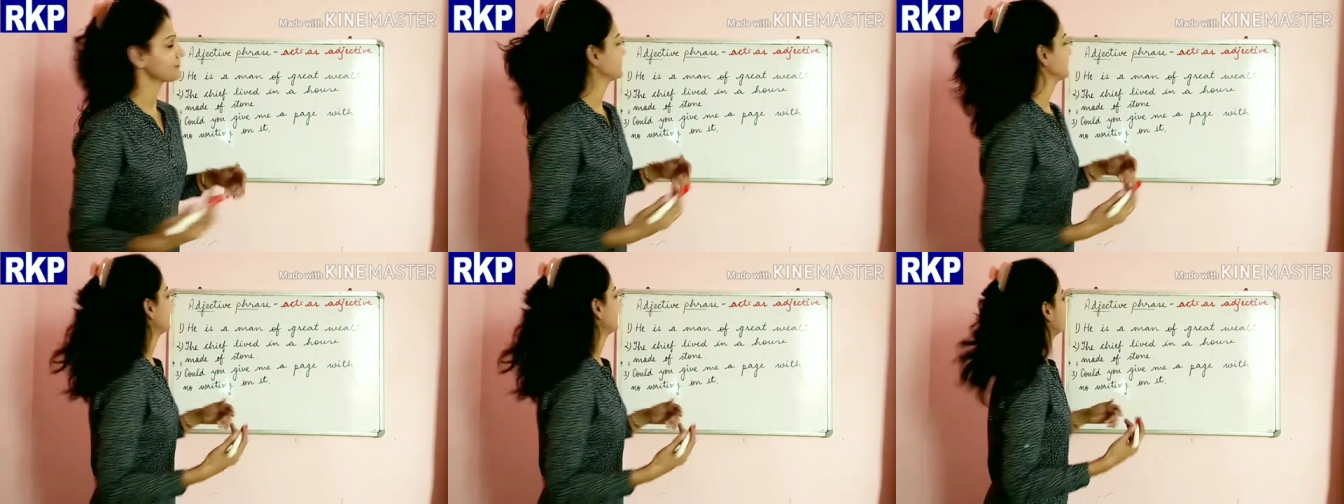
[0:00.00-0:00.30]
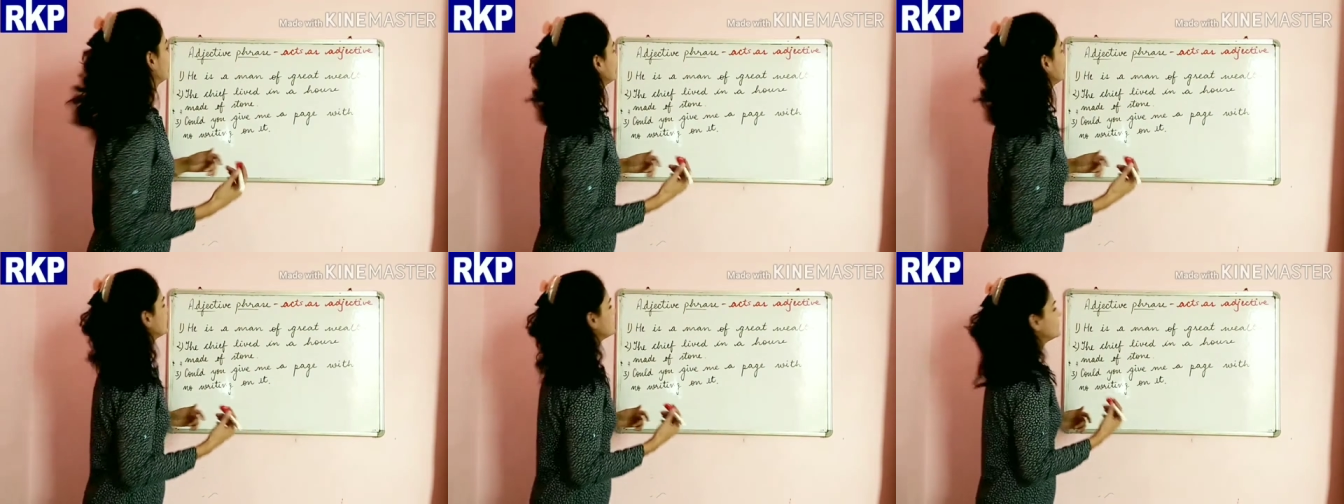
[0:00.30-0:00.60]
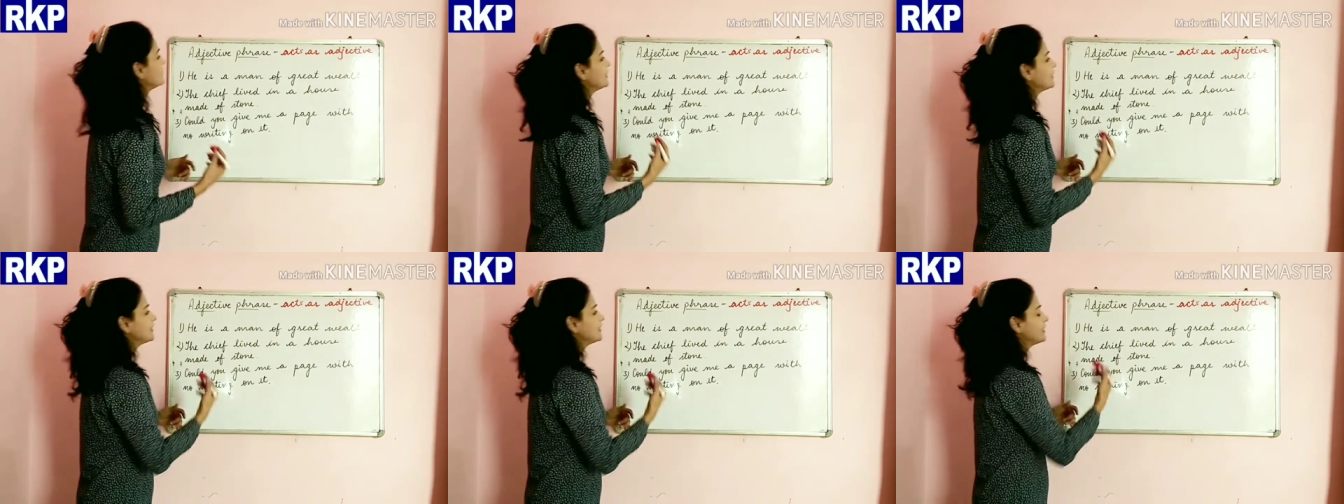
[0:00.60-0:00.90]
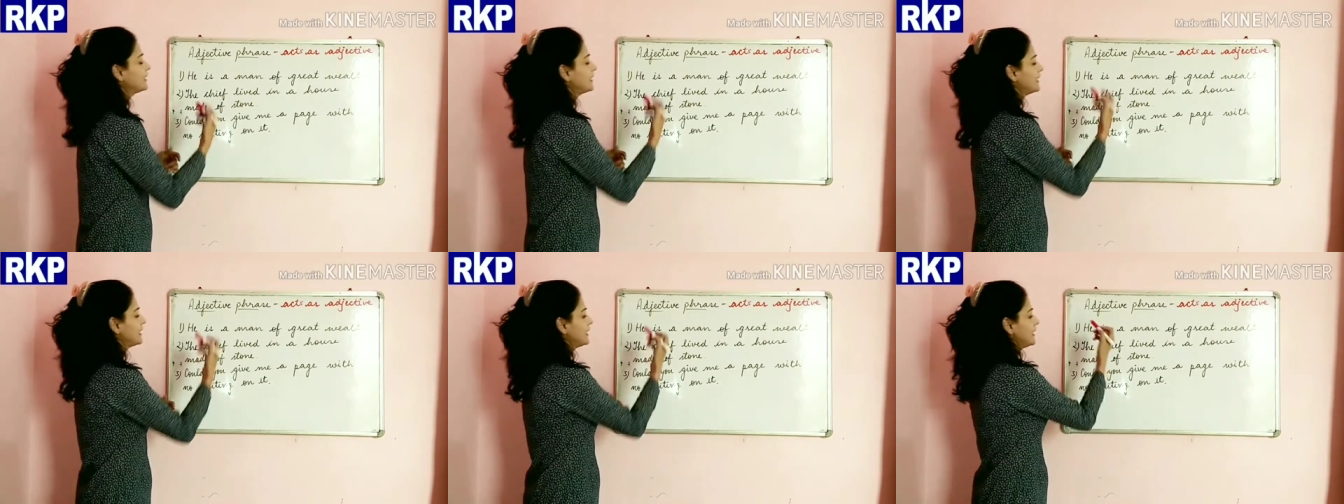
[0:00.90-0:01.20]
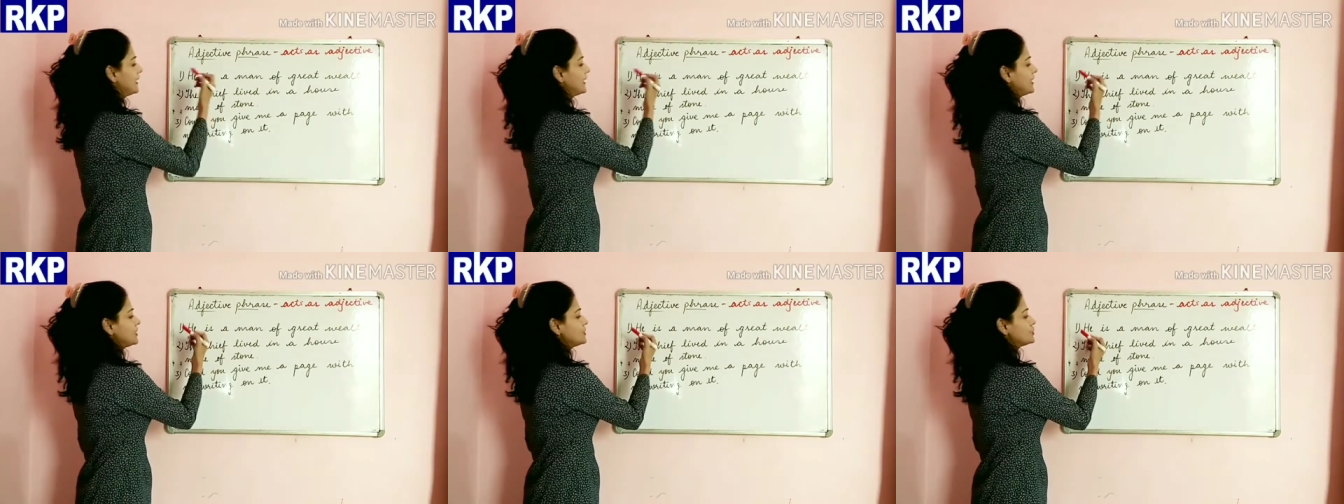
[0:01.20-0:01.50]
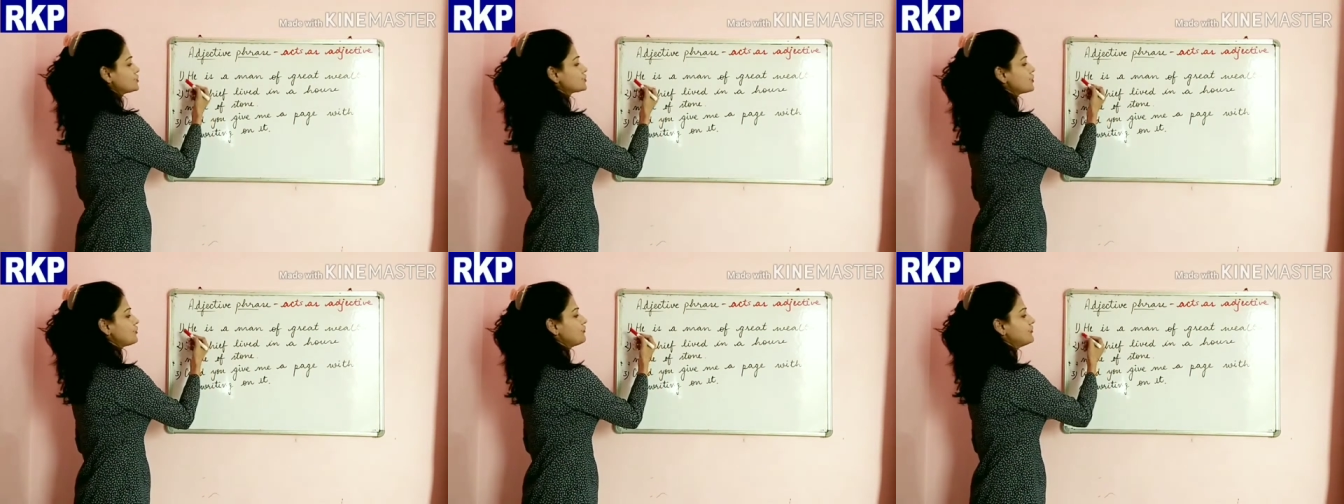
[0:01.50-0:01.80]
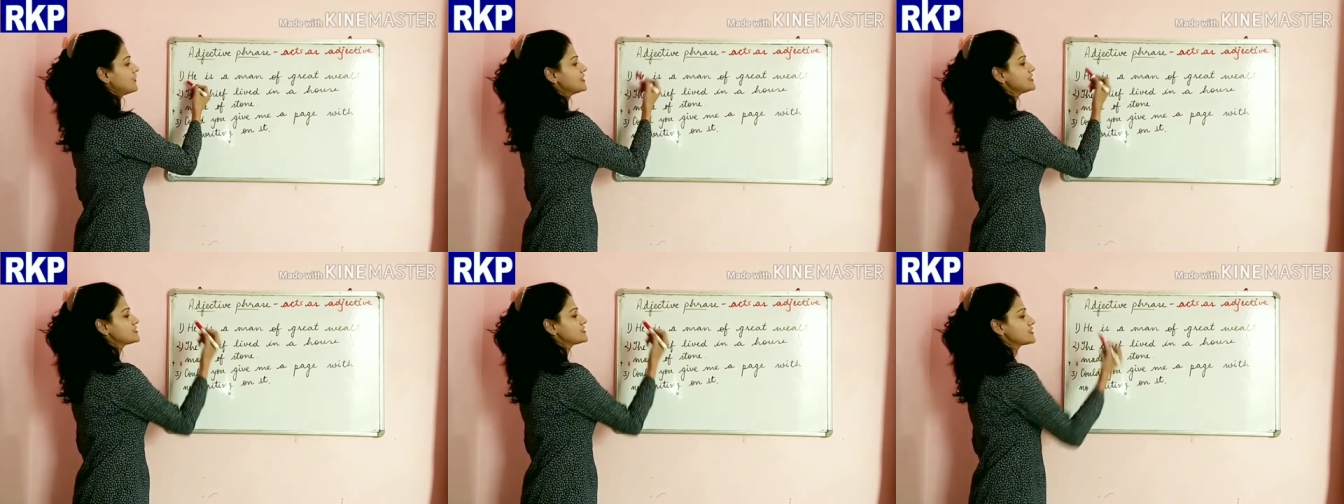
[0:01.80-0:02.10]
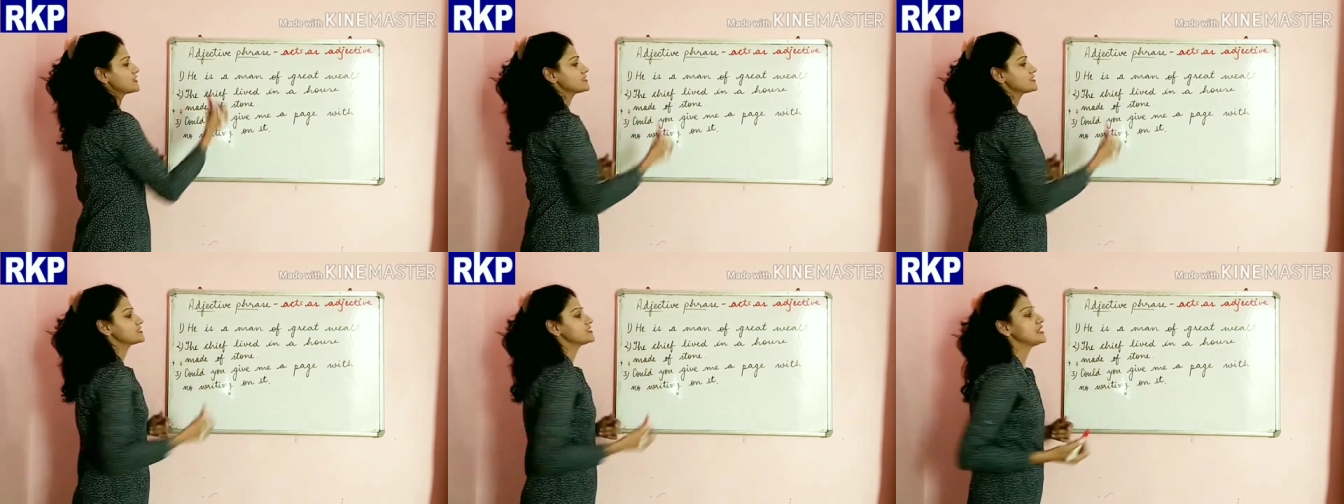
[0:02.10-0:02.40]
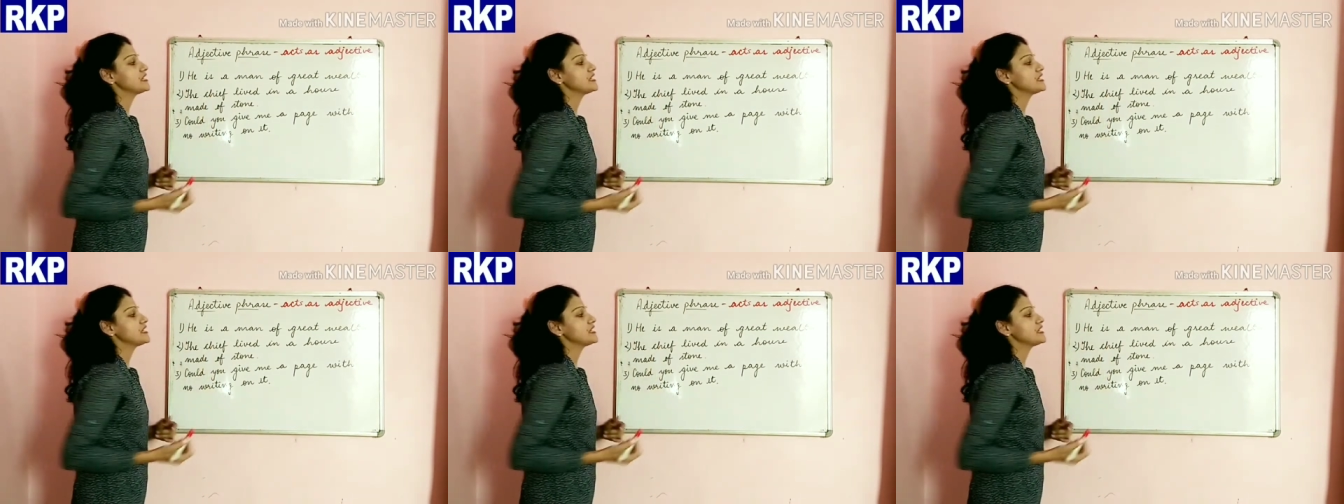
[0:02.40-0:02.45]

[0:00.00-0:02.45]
Now, so first is,